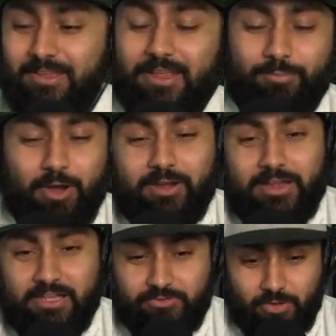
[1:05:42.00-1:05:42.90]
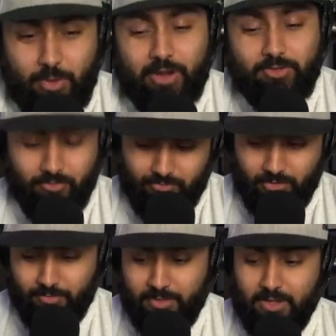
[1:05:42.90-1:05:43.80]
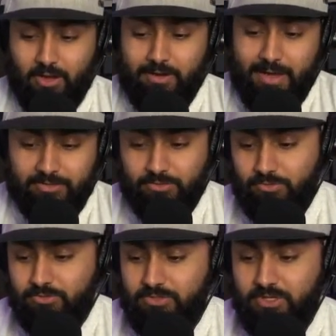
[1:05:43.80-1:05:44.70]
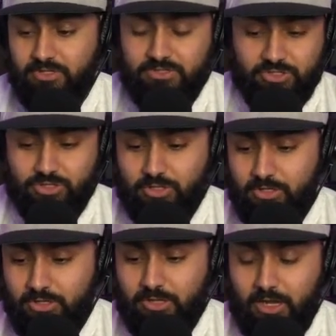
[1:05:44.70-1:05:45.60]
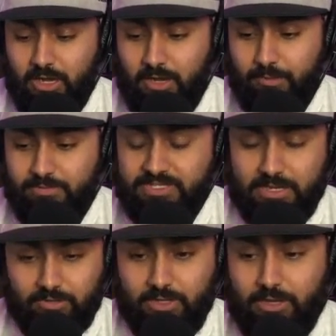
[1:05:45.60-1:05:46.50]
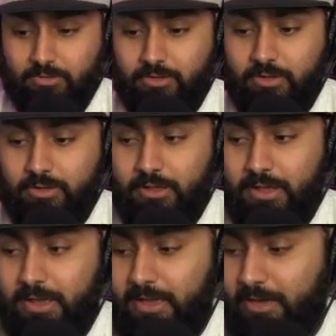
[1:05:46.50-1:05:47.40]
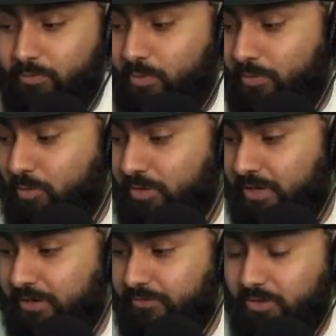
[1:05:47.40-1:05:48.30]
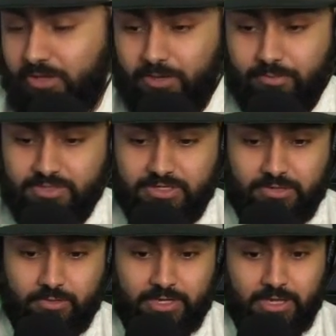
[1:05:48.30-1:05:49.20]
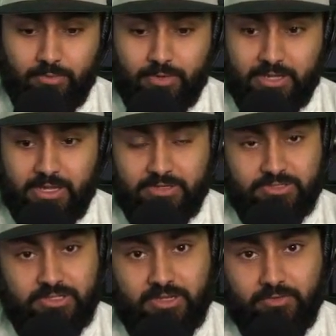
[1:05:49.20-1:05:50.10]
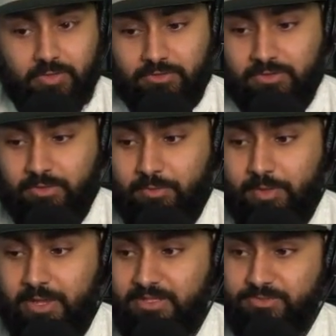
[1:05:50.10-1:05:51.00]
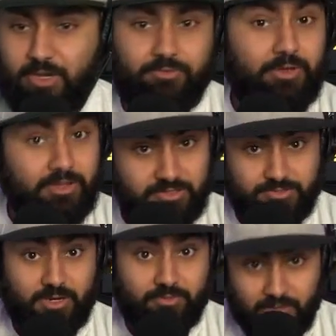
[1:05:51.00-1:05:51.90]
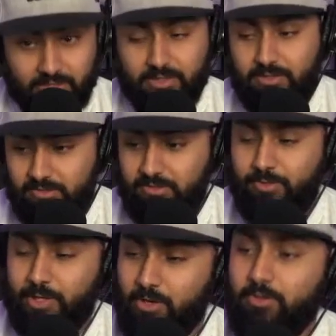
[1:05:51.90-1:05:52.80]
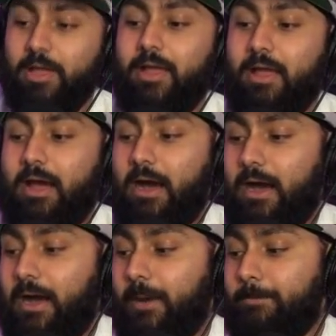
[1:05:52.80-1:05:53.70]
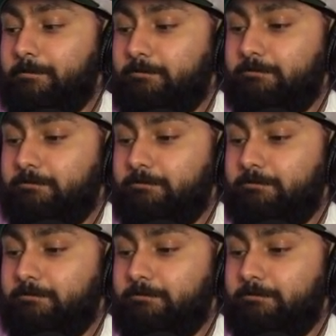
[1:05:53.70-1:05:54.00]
In podcast form, audio form, on iTunes, Stitcher, SoundCloud, and one more that I feel like I'm missing right now, but I can't just think of off the top of my head. Spotify. There we go. And